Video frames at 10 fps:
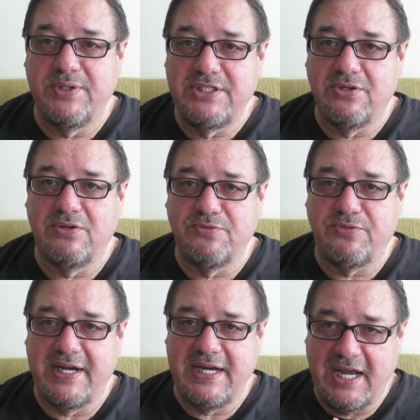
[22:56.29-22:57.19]
a return
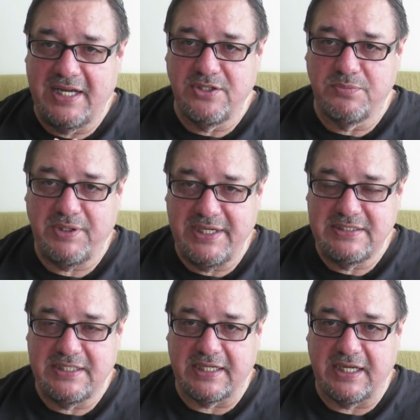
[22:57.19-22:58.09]
flight on your
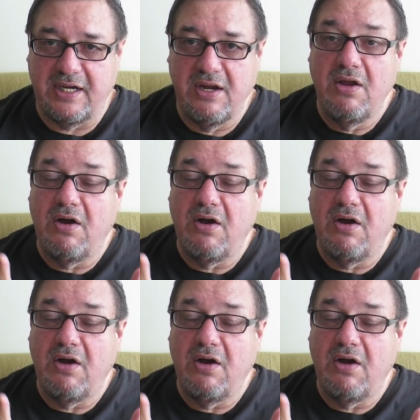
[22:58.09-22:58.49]
plane ticket.